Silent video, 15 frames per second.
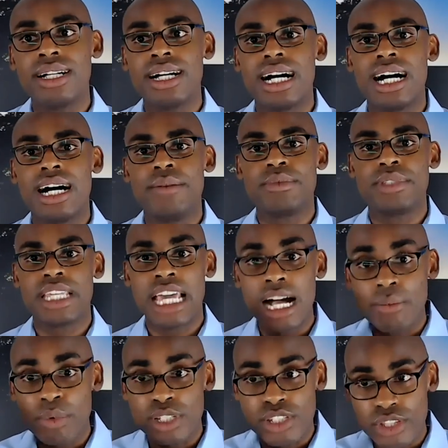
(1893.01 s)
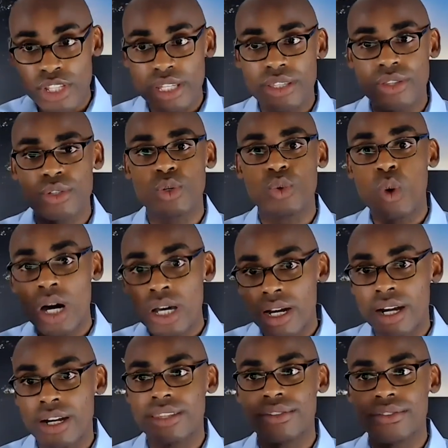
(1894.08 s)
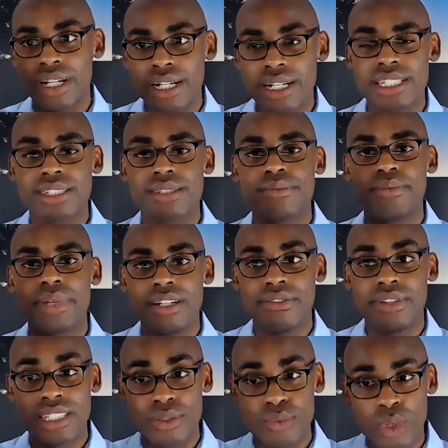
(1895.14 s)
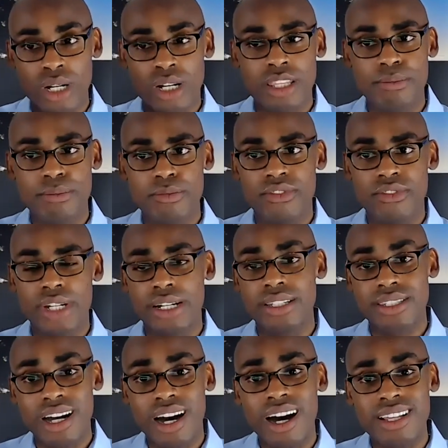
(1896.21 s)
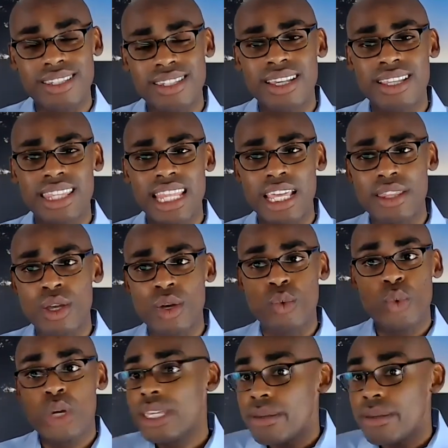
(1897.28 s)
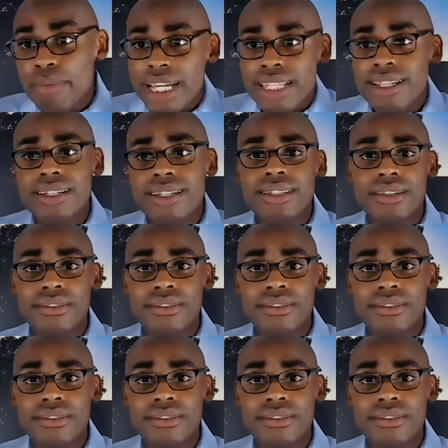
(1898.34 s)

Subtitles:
to help us think through what are the various benefits and what are the various costs that we might not